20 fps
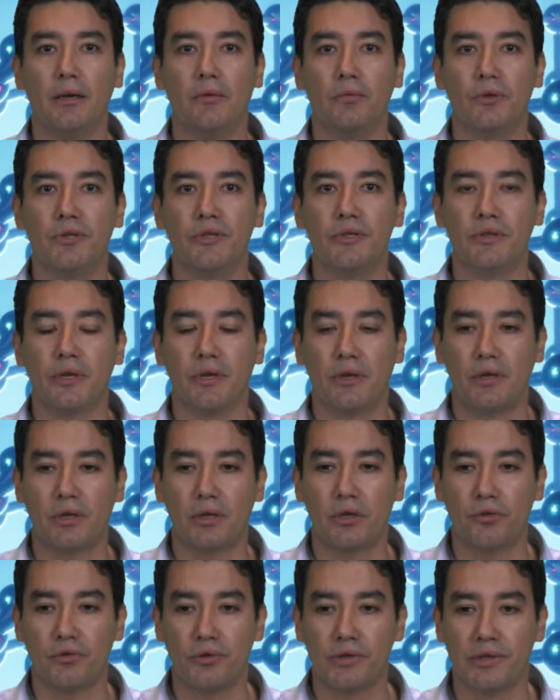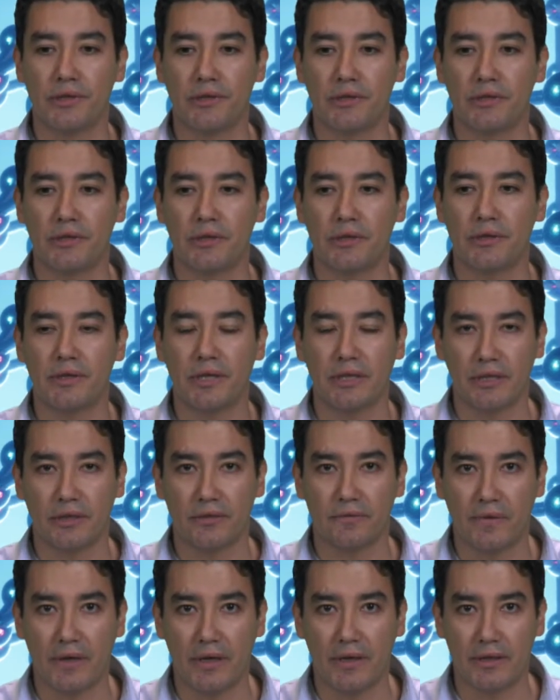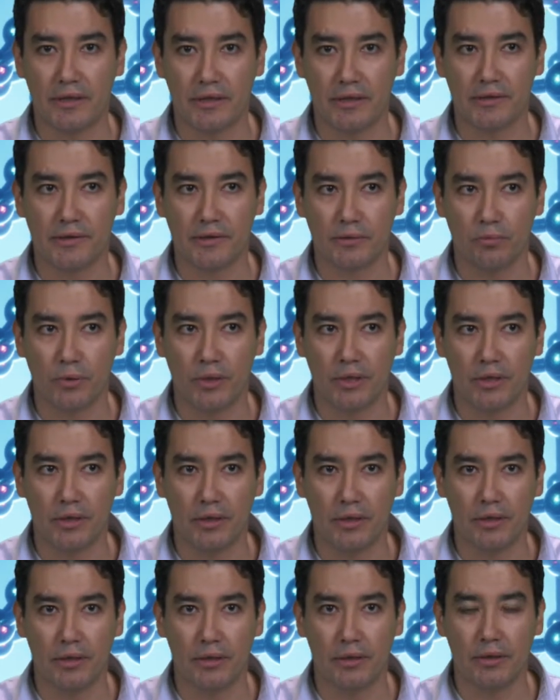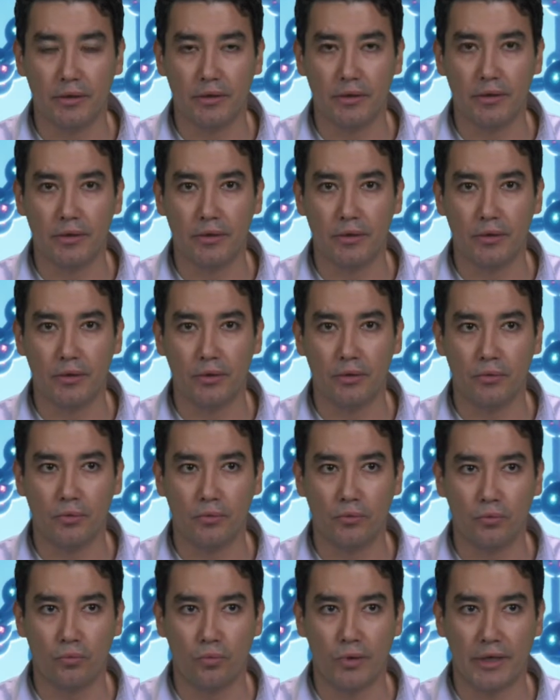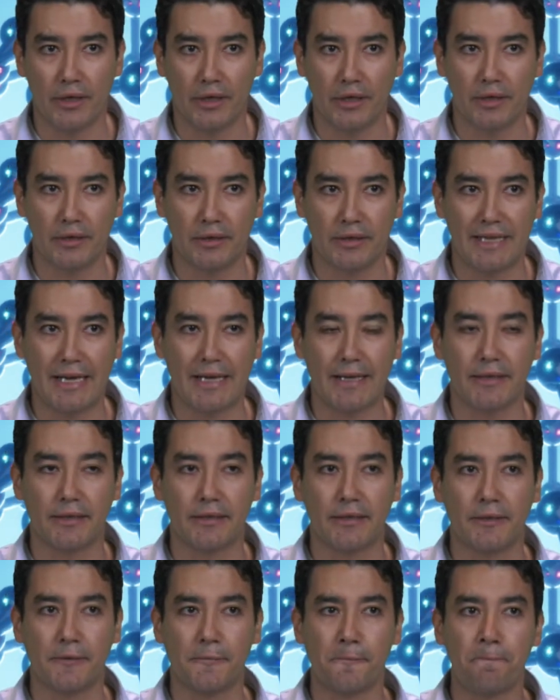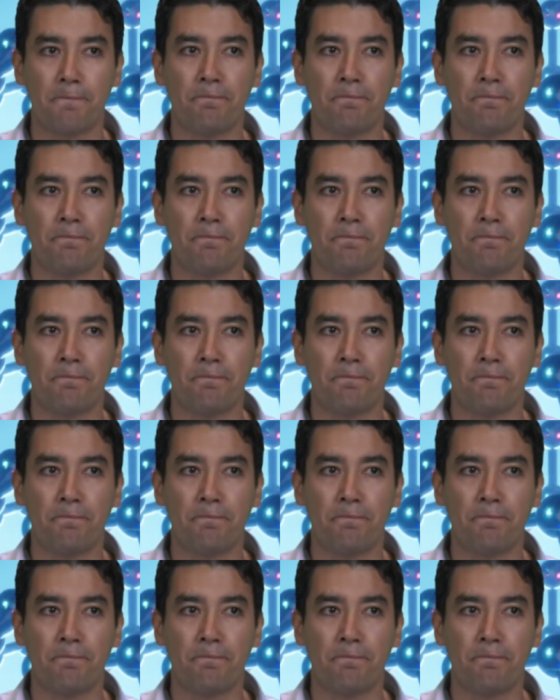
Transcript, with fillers: which closest satisfy the needs that we, uh, we are targeting.